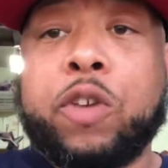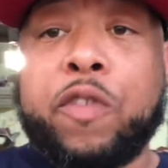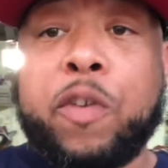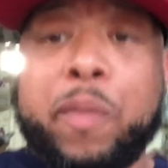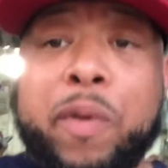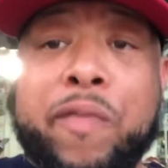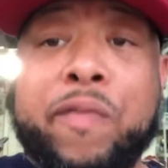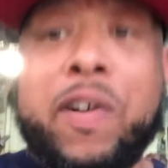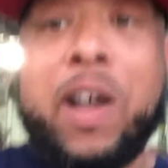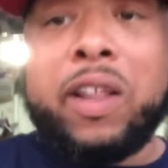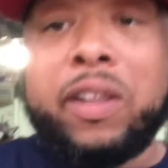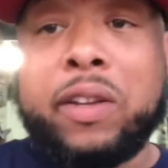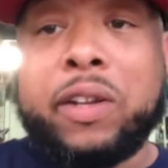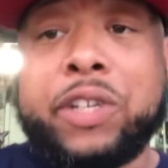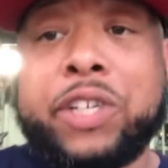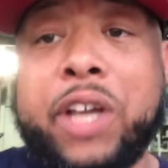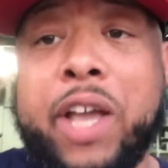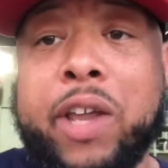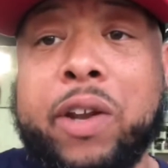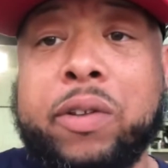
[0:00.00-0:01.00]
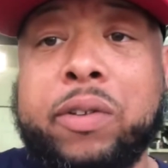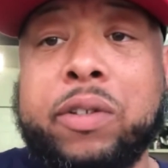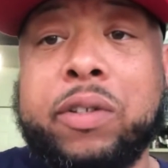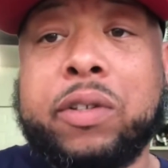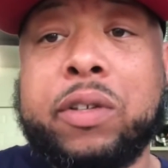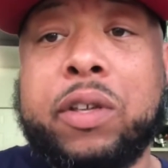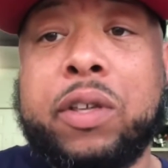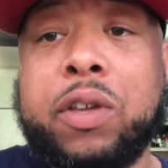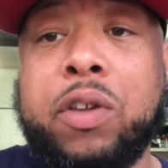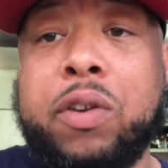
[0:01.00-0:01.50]
if you've been following the channel,
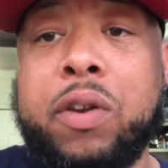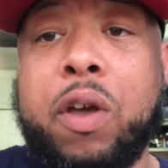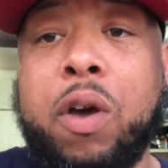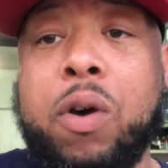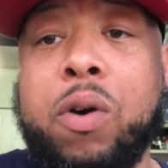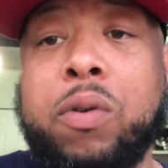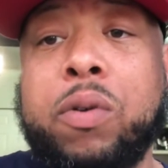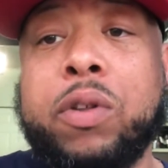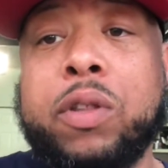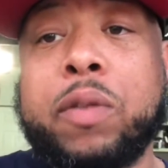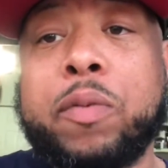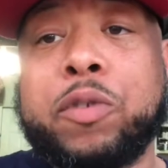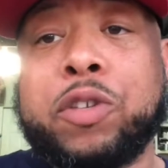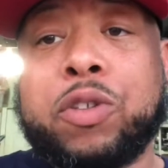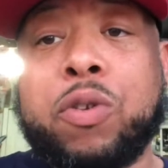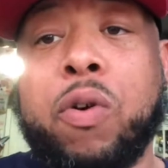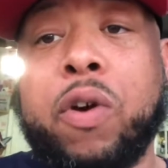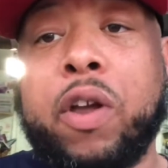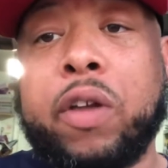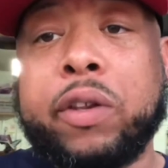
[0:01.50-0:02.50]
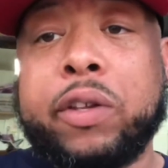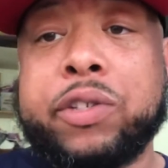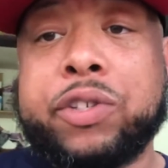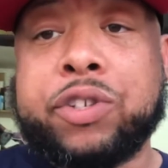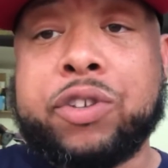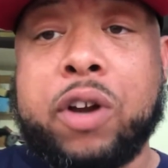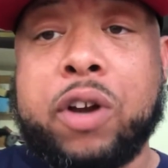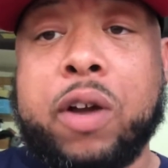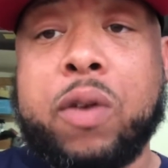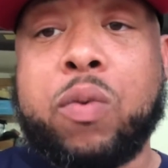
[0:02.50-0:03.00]
you know the story on this
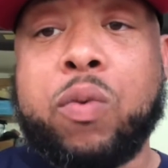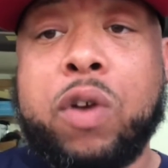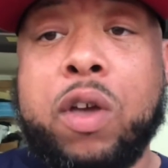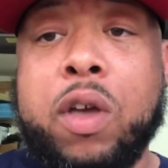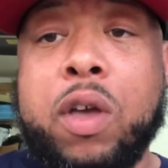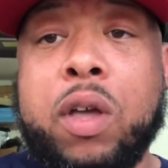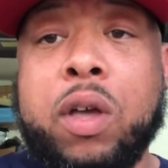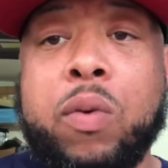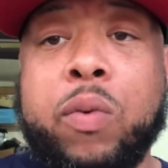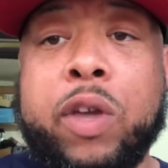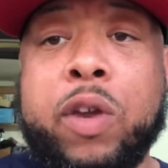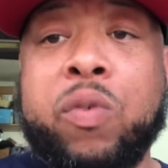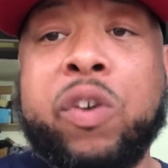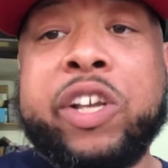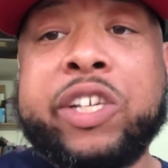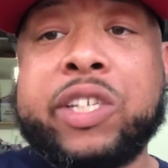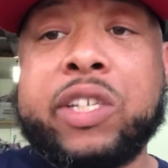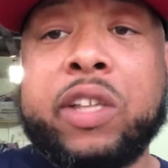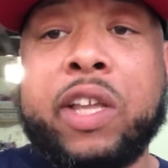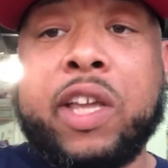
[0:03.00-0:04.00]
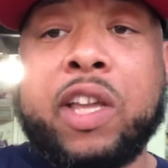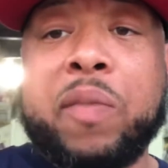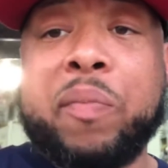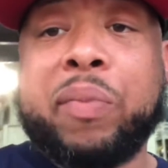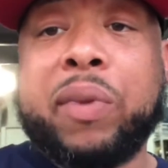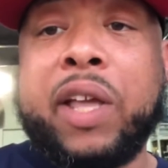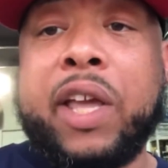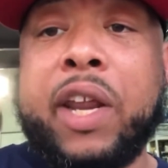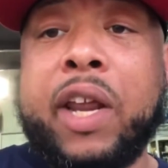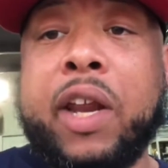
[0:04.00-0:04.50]
truck. We recently
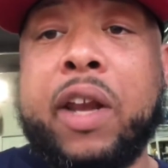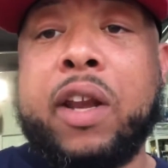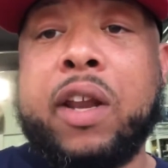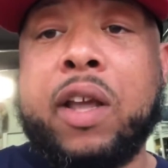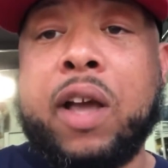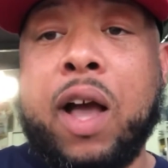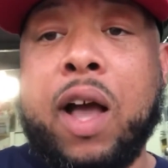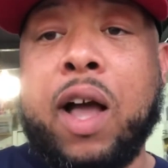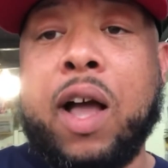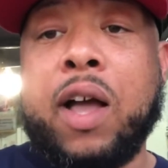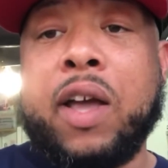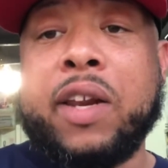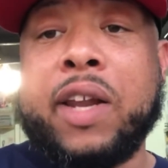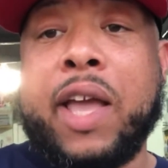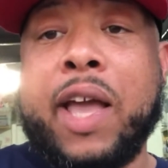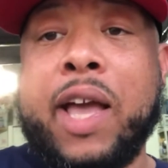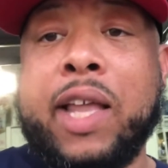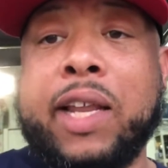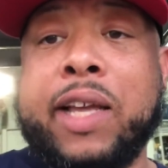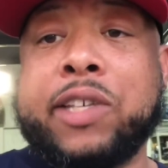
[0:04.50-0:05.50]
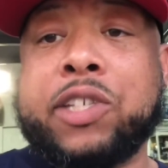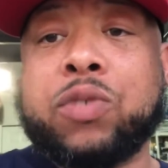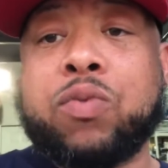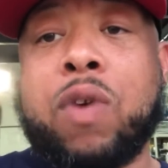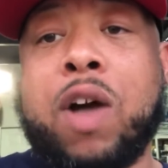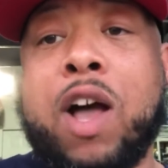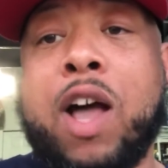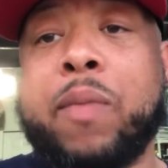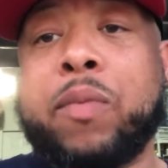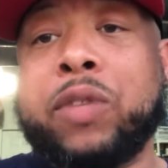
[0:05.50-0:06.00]
completed an LS
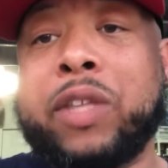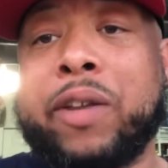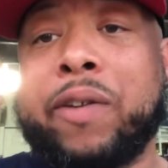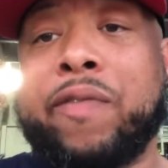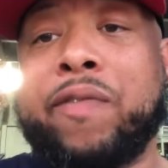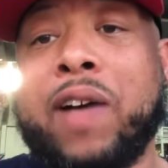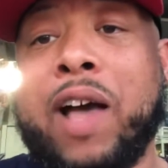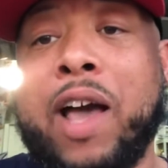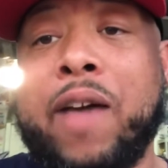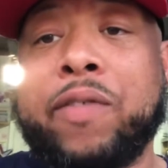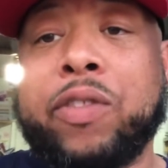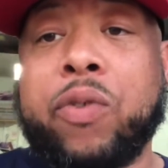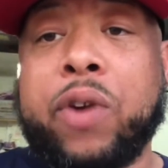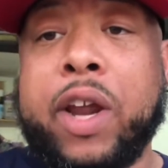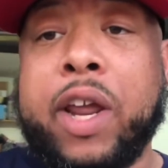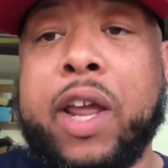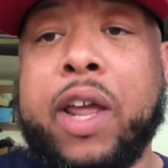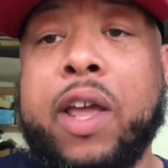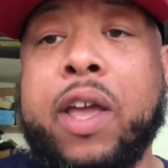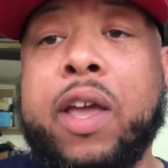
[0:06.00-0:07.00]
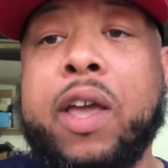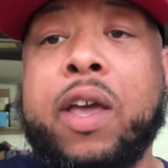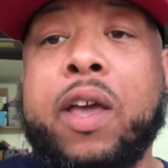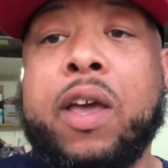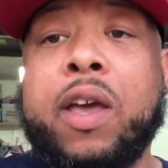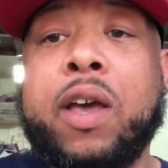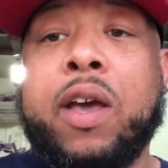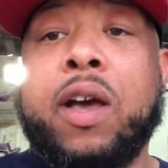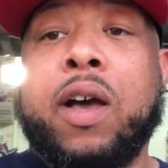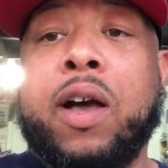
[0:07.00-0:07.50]
swap. We did a 5.3
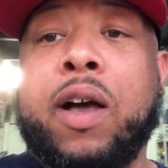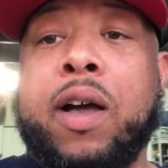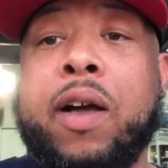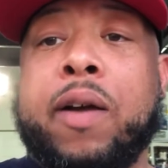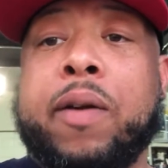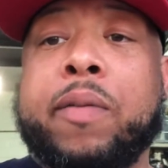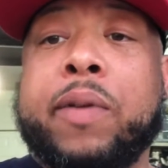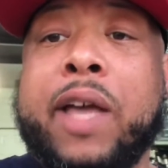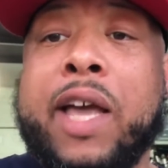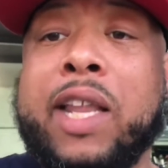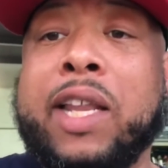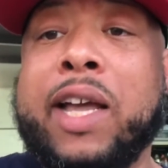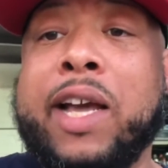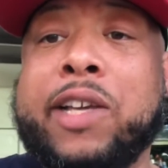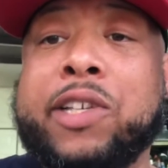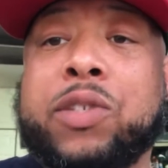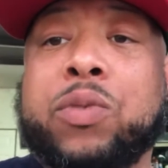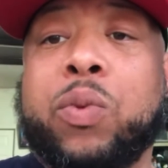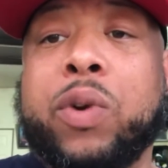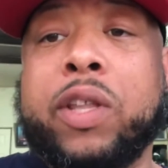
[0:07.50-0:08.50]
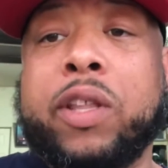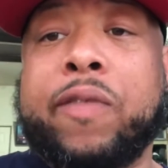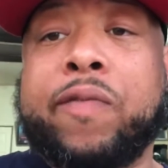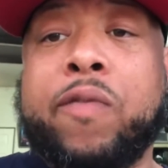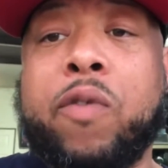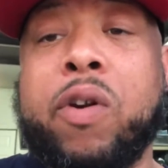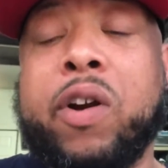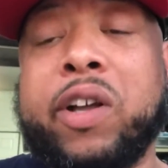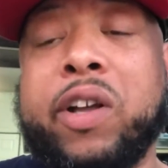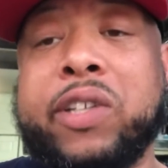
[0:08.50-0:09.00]
LS with a
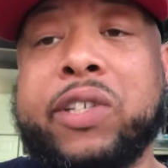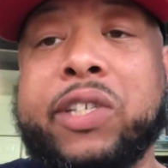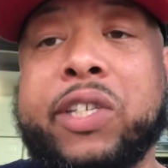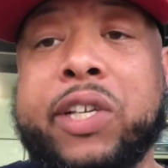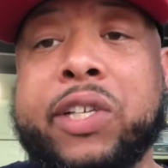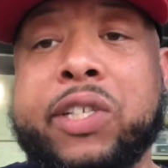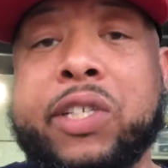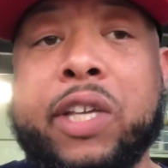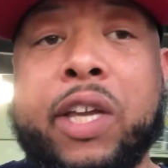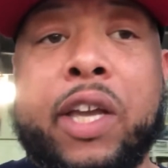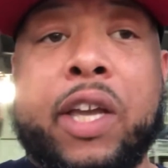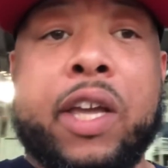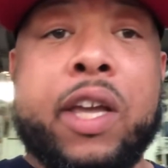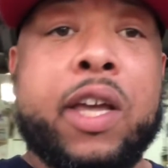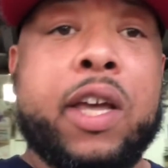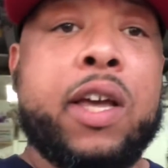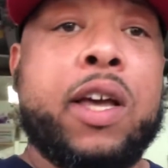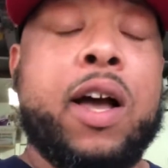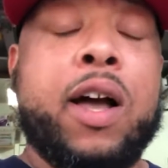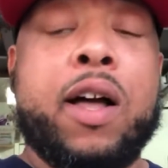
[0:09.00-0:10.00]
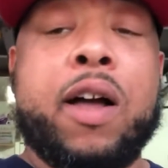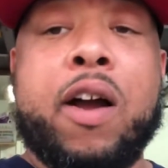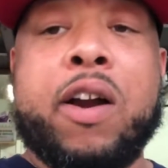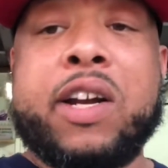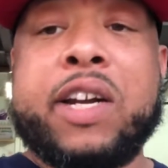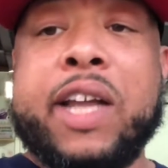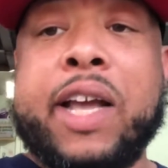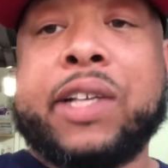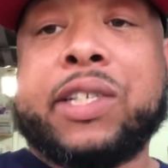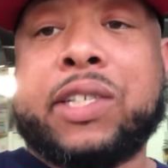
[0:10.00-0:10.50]
4L60. Our
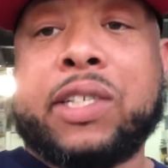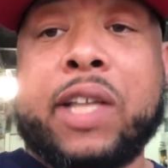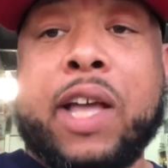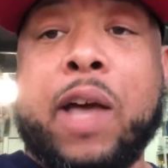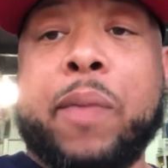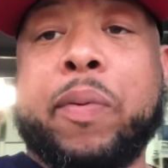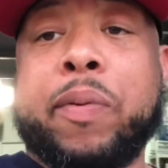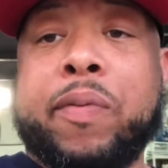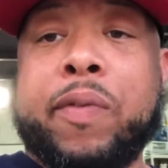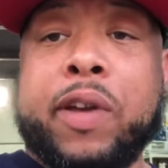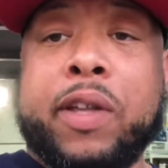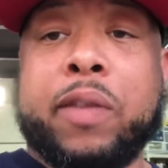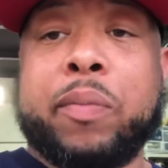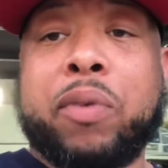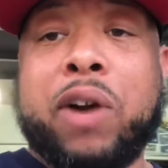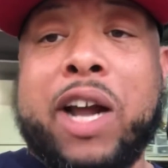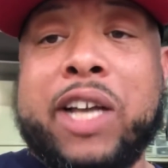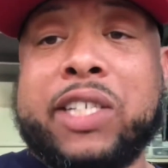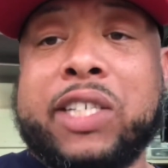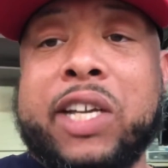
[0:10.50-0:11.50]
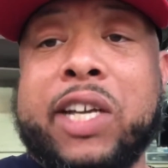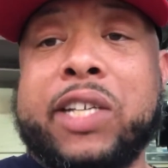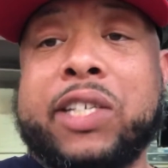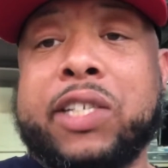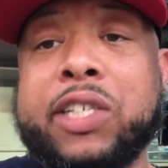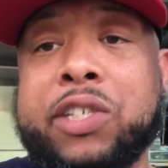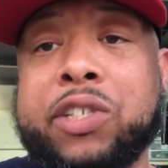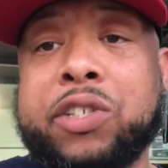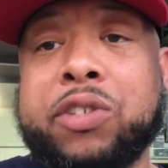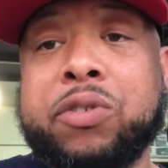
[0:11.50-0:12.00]
next step of the
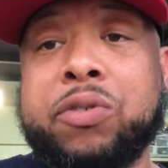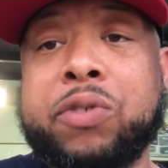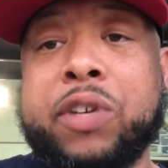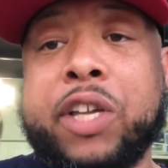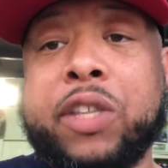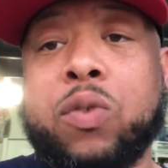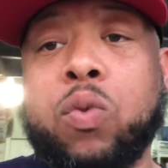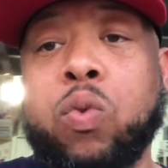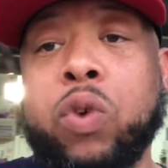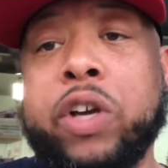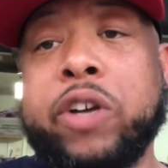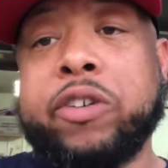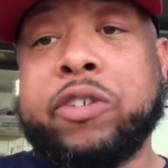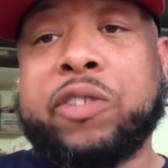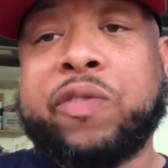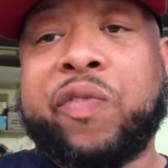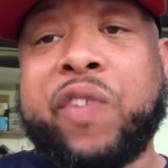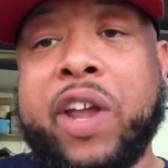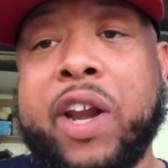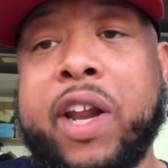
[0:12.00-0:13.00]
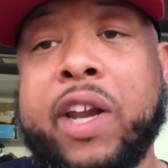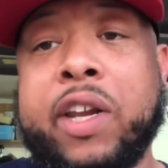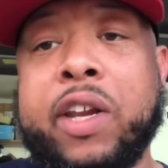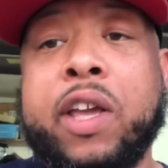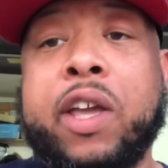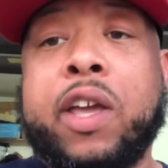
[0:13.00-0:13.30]
process is to get the wheels fitted.